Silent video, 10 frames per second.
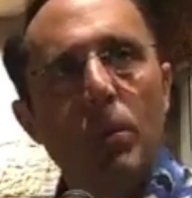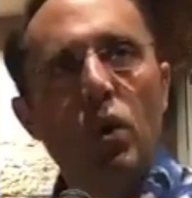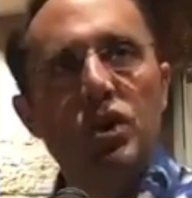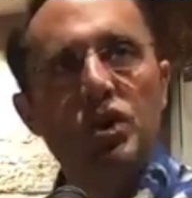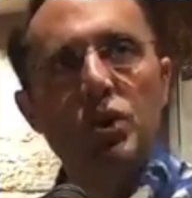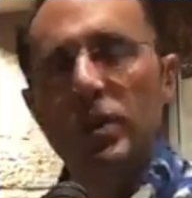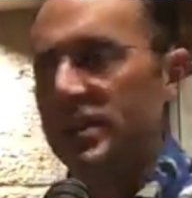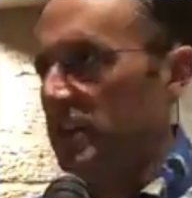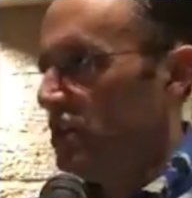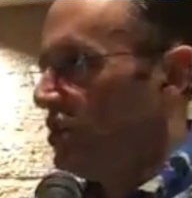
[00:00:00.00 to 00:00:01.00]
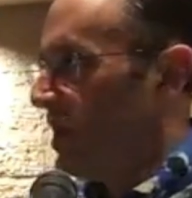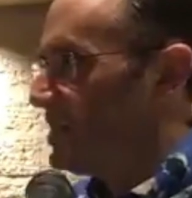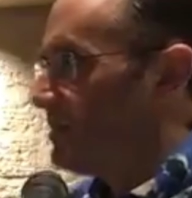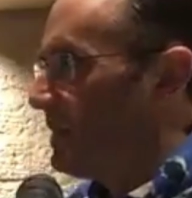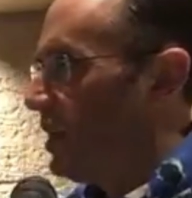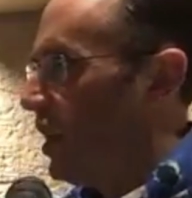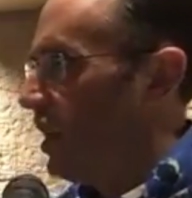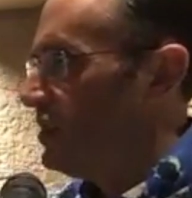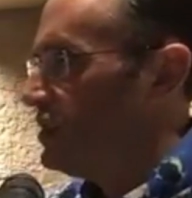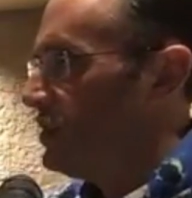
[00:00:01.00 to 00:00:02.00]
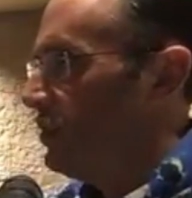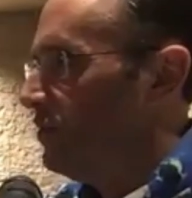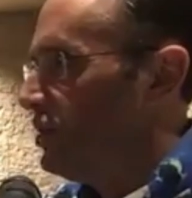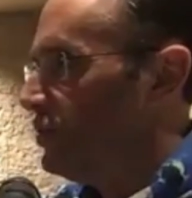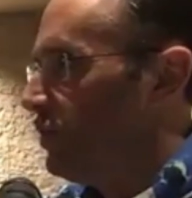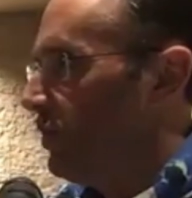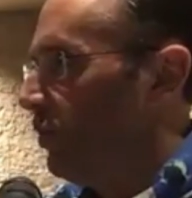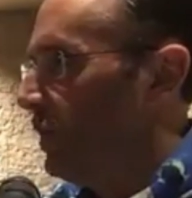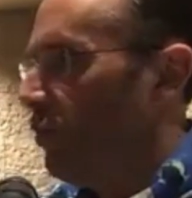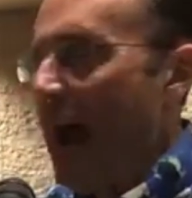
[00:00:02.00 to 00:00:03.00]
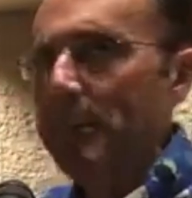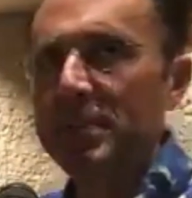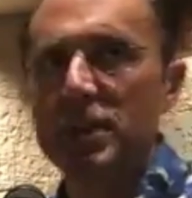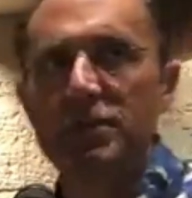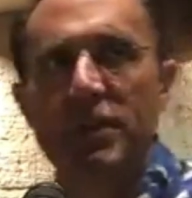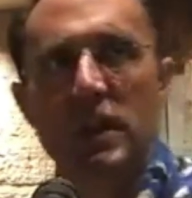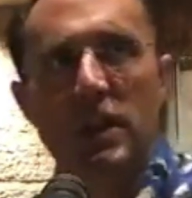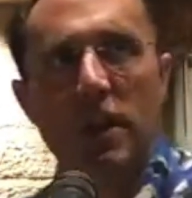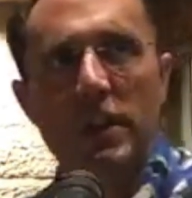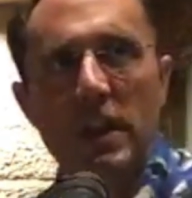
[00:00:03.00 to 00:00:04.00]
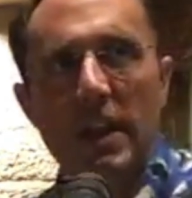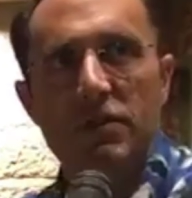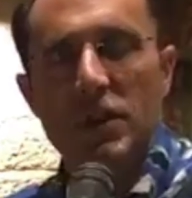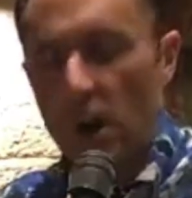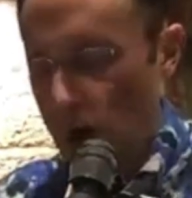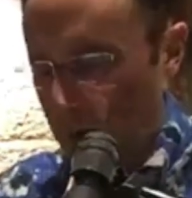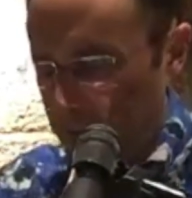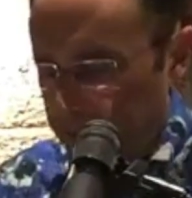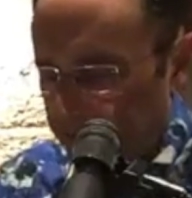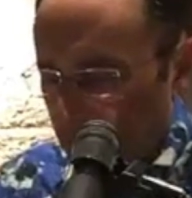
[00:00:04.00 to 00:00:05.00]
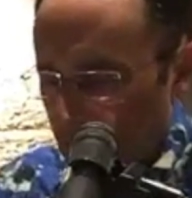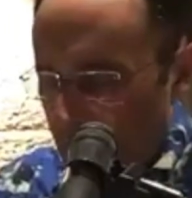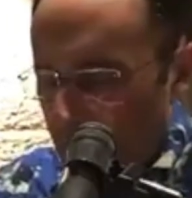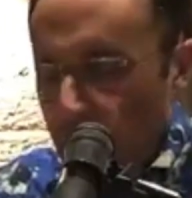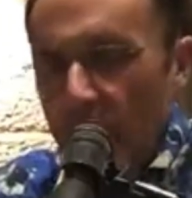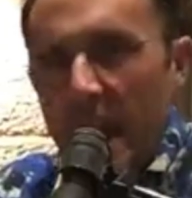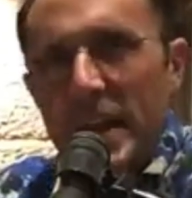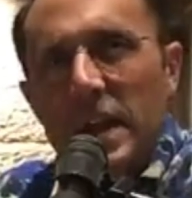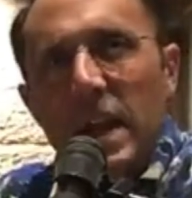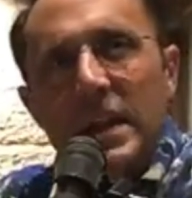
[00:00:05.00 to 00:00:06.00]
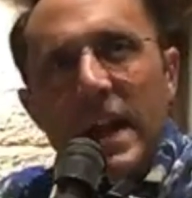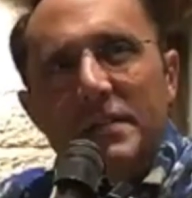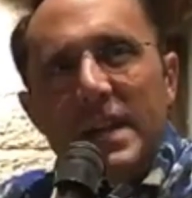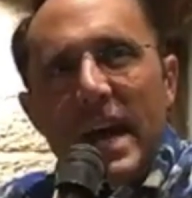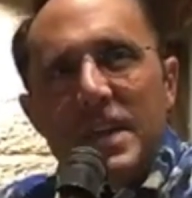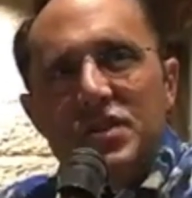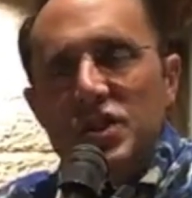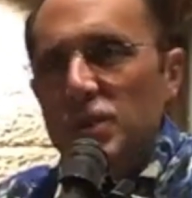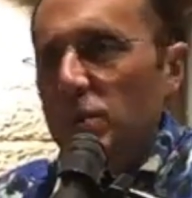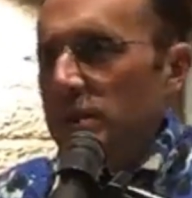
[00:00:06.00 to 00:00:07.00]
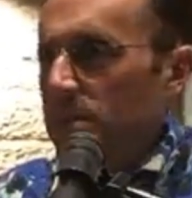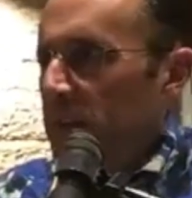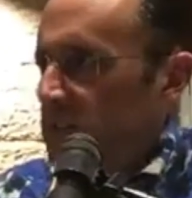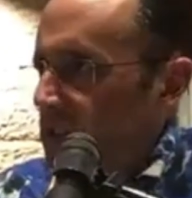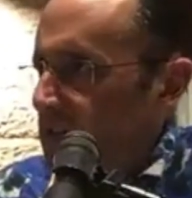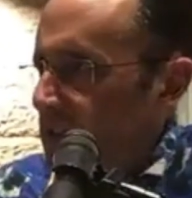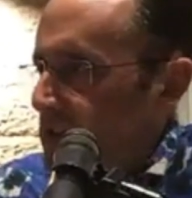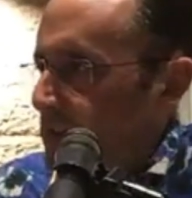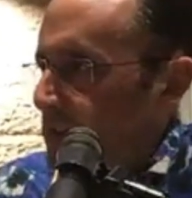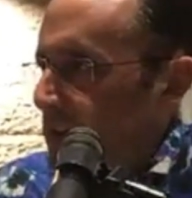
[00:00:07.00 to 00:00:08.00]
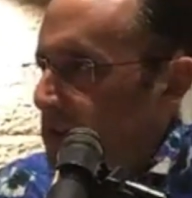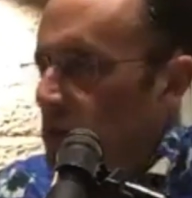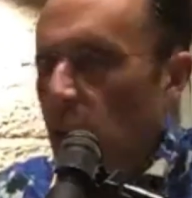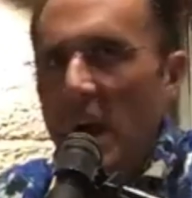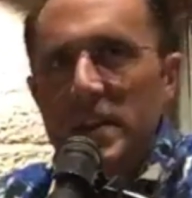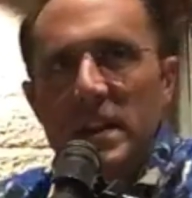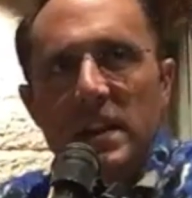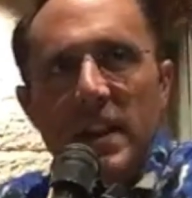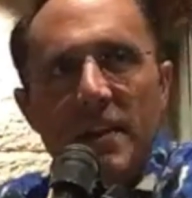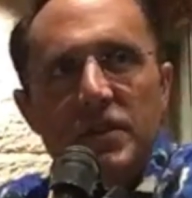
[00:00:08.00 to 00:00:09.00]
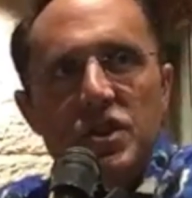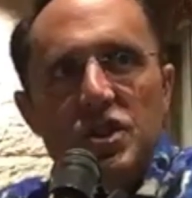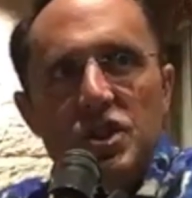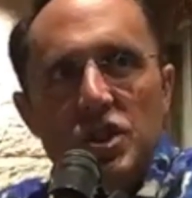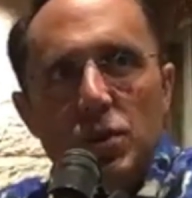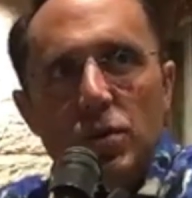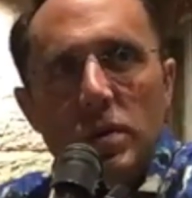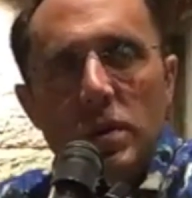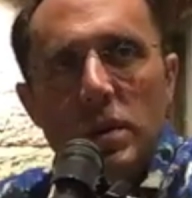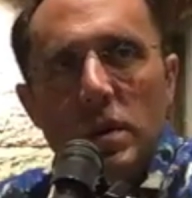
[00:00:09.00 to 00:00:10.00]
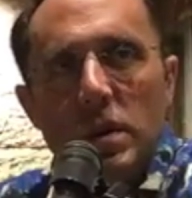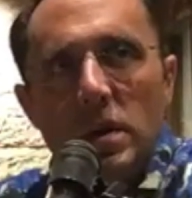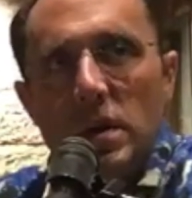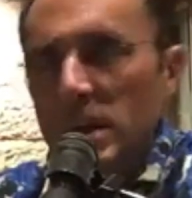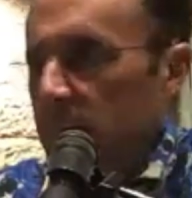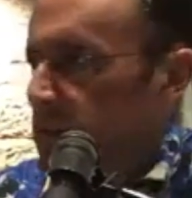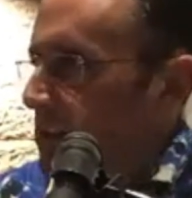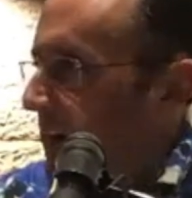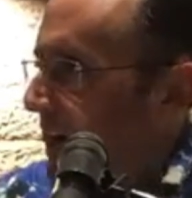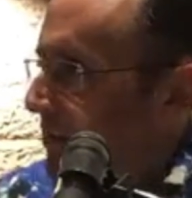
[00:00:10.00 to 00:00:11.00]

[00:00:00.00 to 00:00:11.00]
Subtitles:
more to it than just because we wrap the tefillin on the left arm. And a lot of it has to do with mysticism as to why the left shoe is tied